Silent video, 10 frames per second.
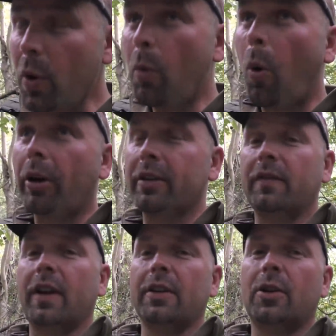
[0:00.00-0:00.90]
walking
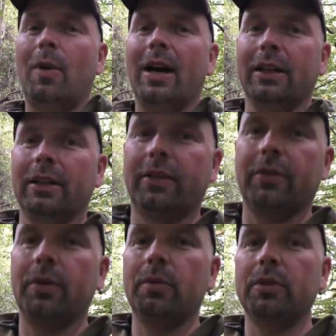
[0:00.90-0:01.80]
very quietly
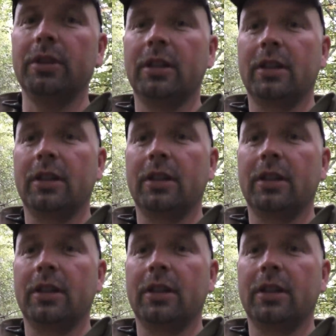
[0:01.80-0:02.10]
through the wood.